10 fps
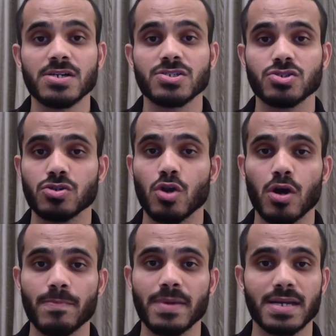should
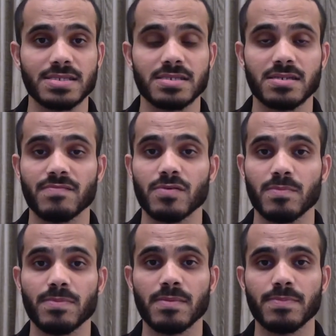not be considered for the
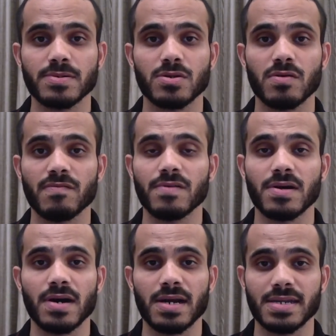purpose of
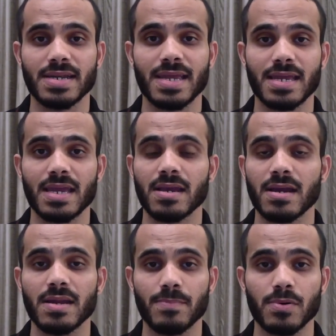undertaking
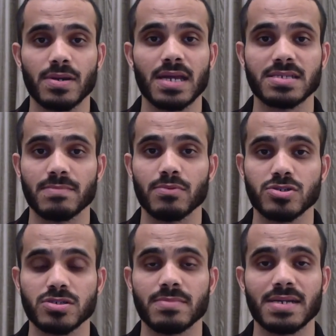input tax
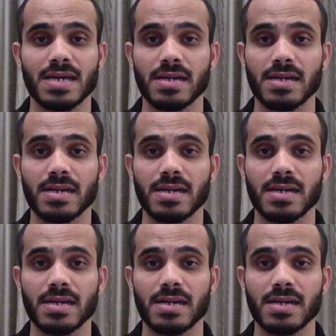apportionment